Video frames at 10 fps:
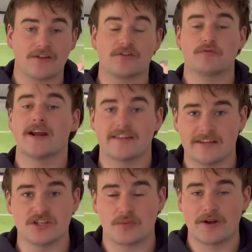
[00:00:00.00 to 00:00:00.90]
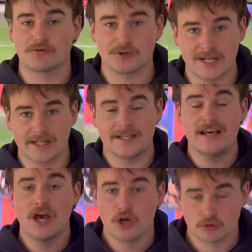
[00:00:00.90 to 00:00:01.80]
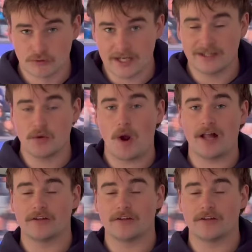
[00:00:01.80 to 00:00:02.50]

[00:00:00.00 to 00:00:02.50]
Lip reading: And 3 things went really well.